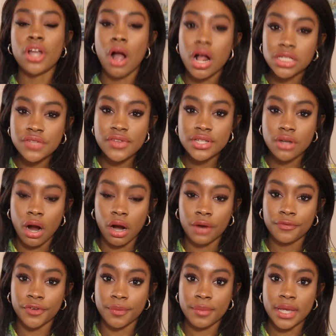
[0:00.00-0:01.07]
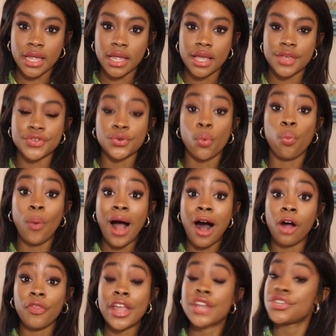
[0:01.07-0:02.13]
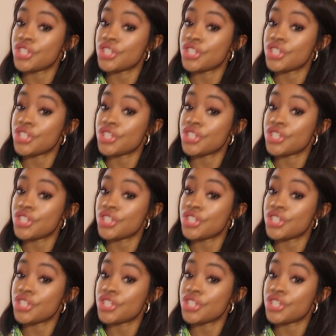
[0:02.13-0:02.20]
cons of this card for me is, while they